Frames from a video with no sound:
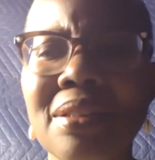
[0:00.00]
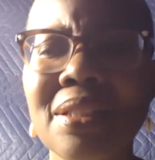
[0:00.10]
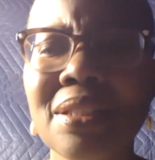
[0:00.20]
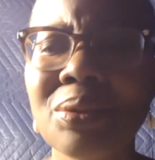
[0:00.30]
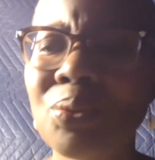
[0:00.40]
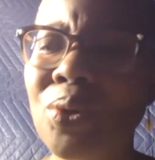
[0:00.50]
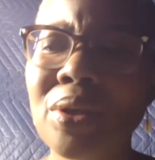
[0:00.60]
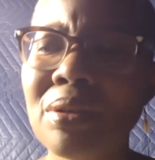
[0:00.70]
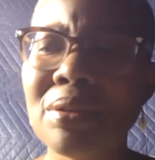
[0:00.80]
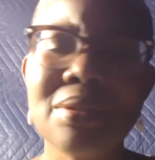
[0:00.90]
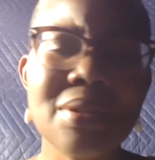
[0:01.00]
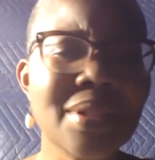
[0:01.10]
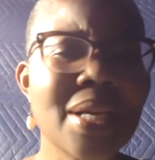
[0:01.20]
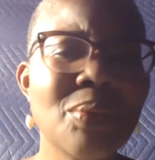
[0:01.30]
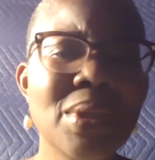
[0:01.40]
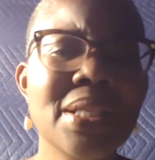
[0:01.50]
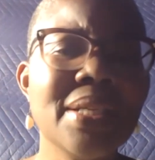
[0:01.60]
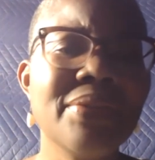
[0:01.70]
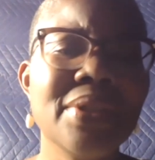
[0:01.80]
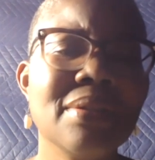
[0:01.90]
this world that we
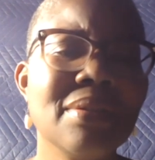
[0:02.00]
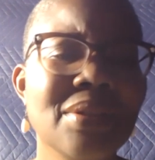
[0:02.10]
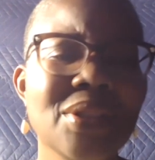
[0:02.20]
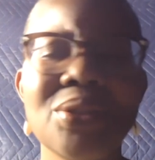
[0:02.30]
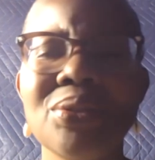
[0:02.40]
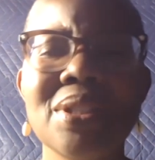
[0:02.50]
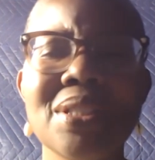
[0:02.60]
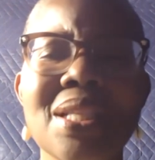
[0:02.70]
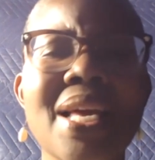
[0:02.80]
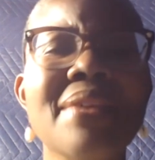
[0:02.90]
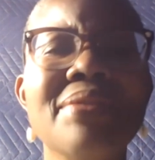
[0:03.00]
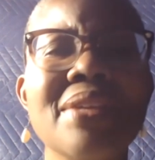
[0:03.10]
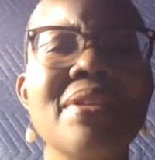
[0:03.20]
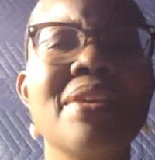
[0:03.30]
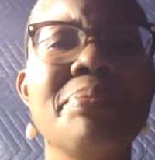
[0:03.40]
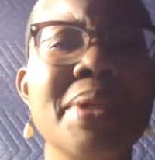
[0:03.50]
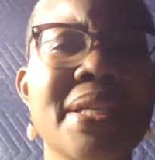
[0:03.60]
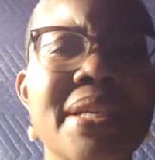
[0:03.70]
live in, you know, this life that they've been